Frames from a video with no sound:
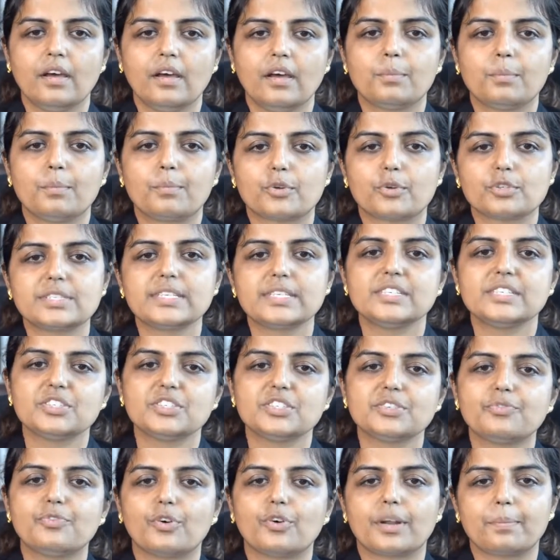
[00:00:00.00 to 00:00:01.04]
Procedure
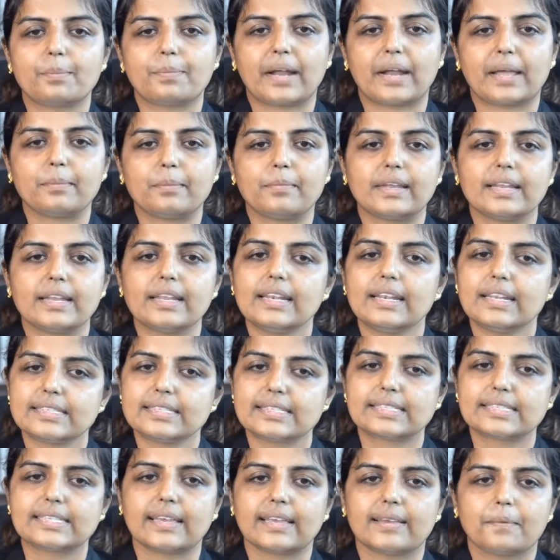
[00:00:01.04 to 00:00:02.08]
for a primary
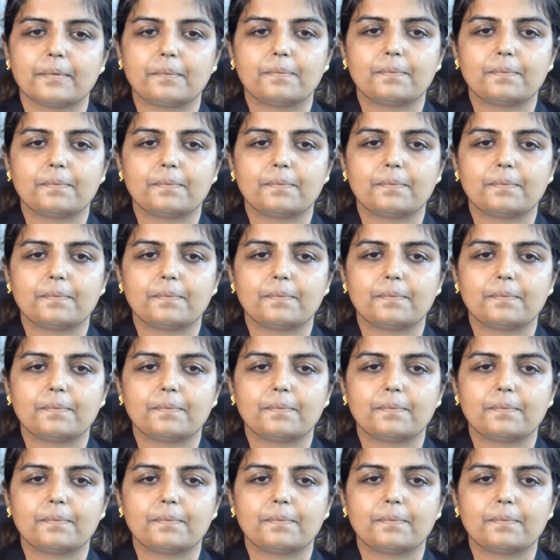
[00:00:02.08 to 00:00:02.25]
listing.